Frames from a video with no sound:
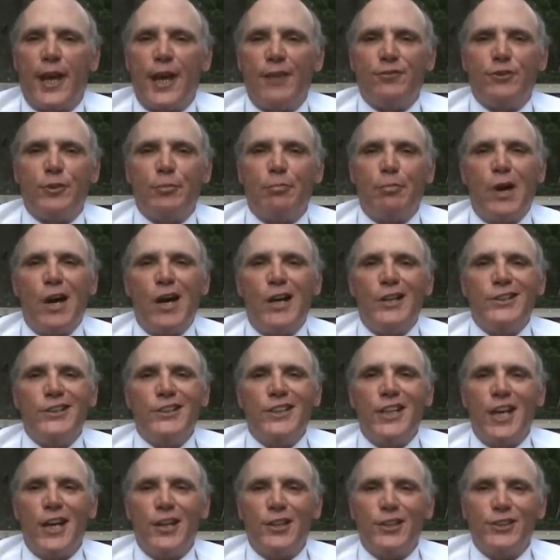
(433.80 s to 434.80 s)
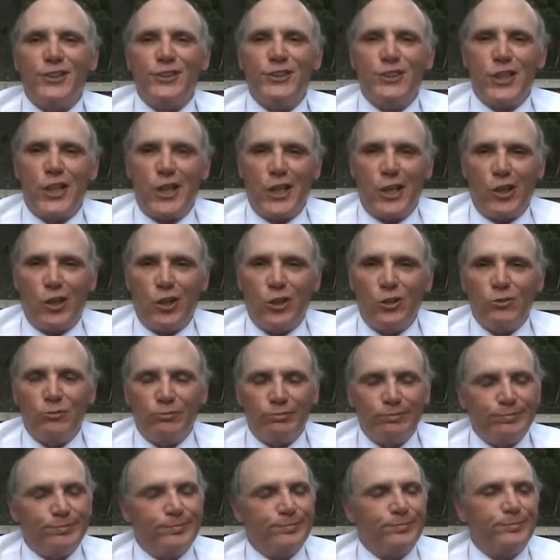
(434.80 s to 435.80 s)
After bonding out of jail,
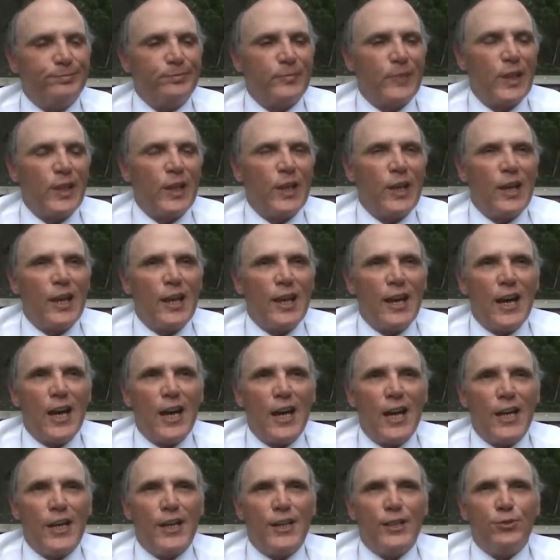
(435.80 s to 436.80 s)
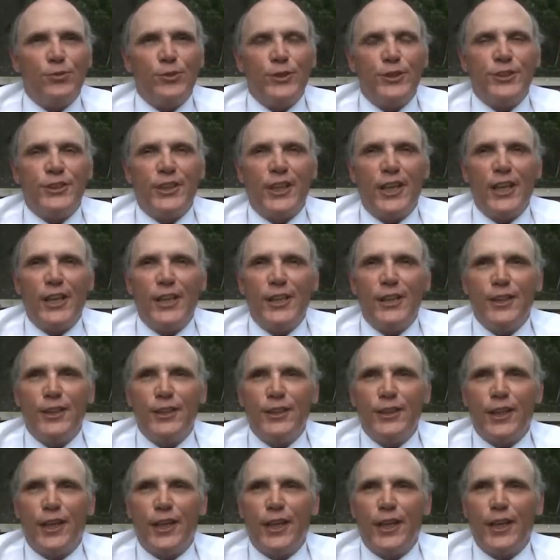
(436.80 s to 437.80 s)
I
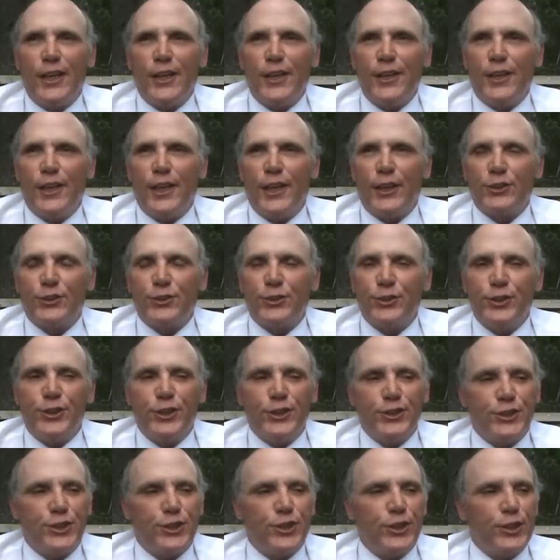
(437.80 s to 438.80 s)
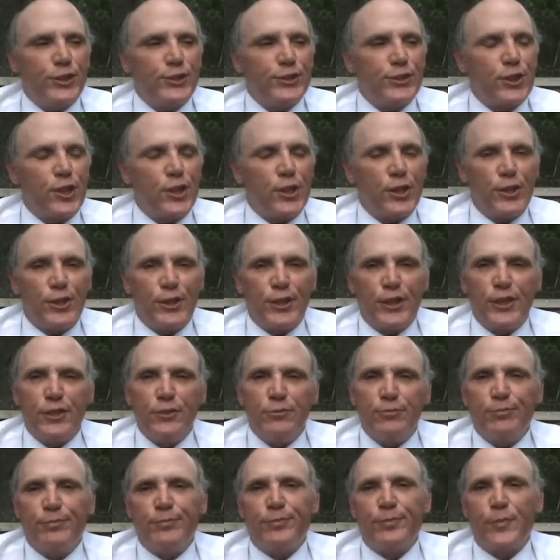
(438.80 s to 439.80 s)
retained an extradition attorney.
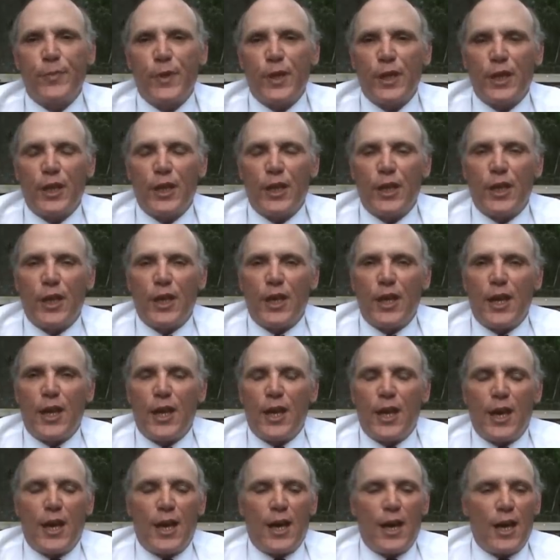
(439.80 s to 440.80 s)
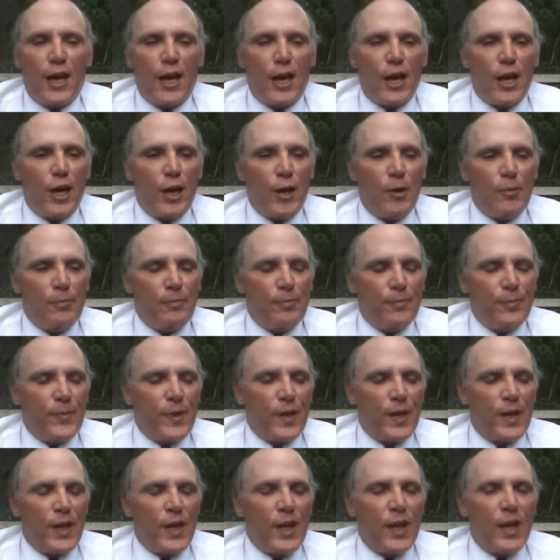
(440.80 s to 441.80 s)

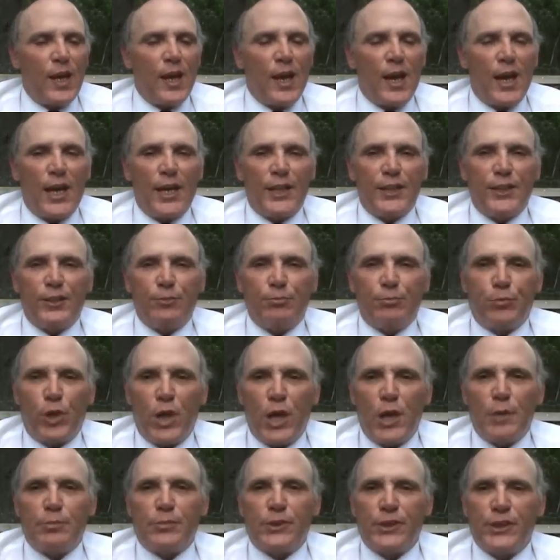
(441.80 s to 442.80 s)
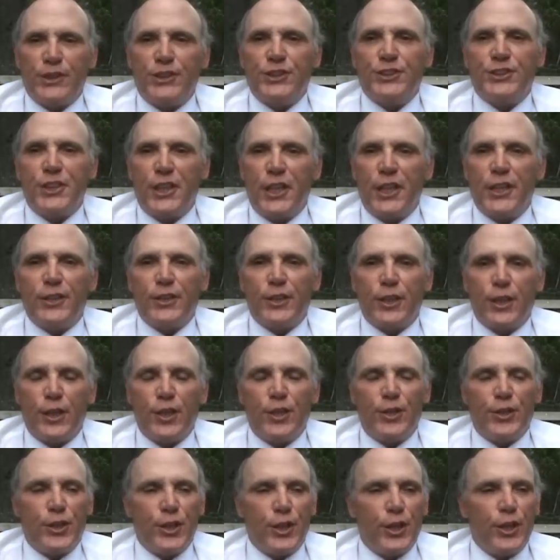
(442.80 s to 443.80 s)
I promptly sent
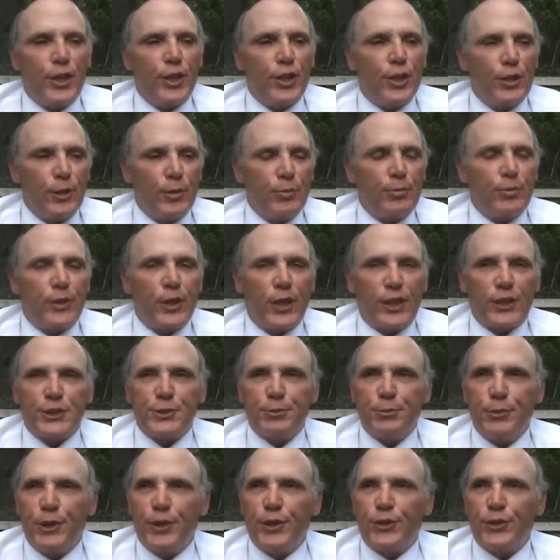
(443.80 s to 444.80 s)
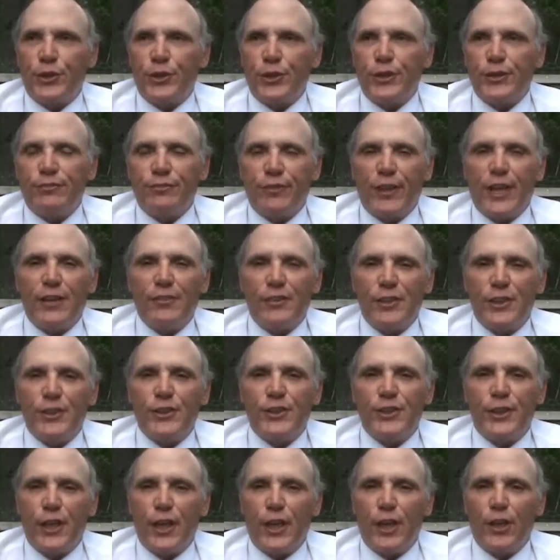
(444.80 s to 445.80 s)
the approximate
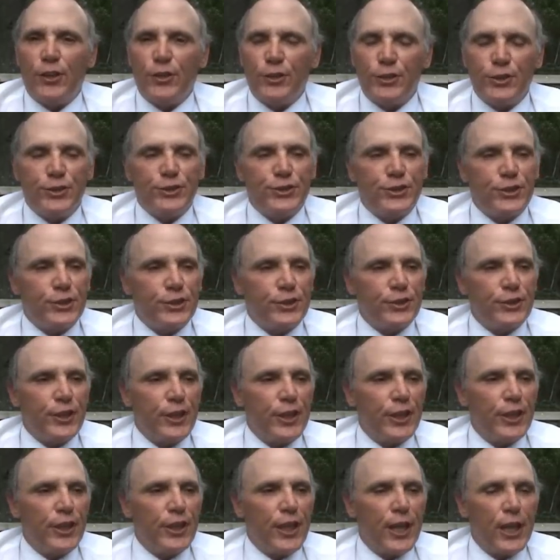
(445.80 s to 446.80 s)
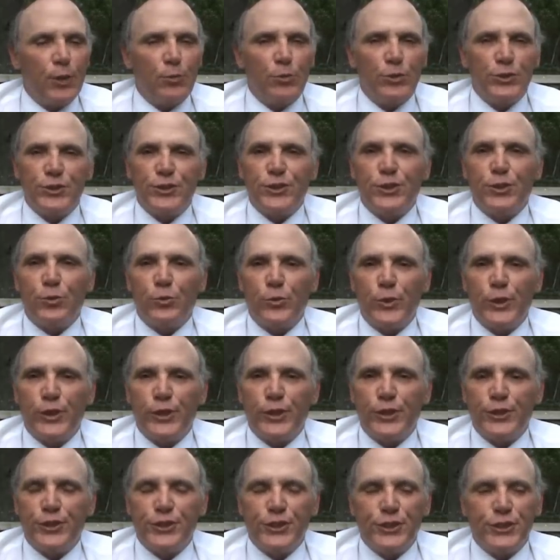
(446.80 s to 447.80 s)
$3,500 that I was in
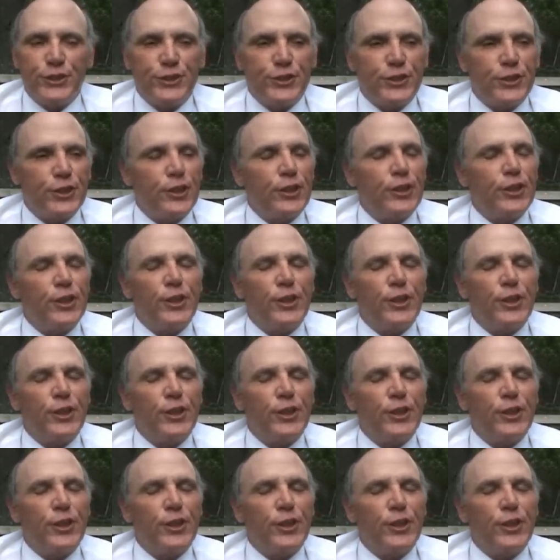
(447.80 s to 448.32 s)
arrearages